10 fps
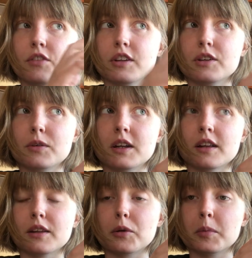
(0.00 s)
fill you in
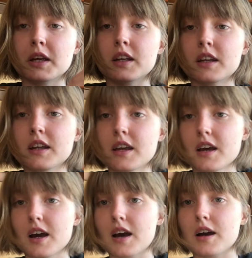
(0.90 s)
a little bit
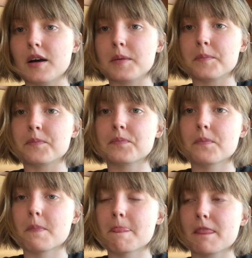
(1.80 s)
from
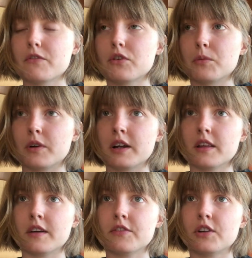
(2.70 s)
where I
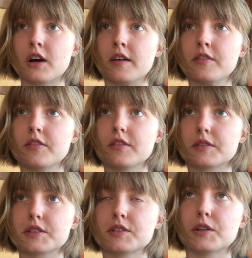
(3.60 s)
left off.
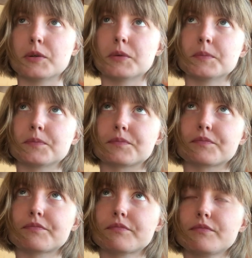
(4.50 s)
So
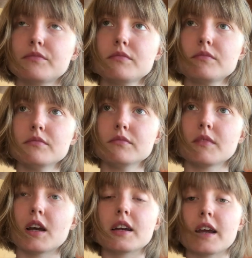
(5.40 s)

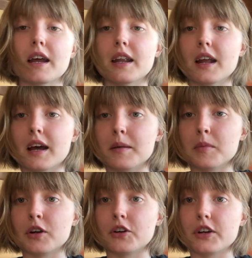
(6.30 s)
again, I'm
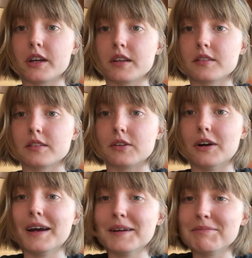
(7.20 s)
hungry, so
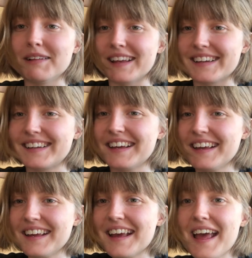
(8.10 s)
I'm like
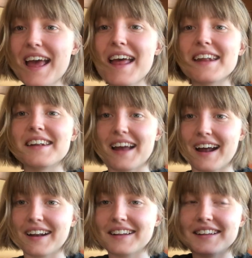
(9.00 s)

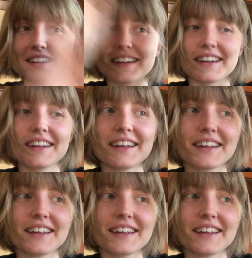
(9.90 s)
not in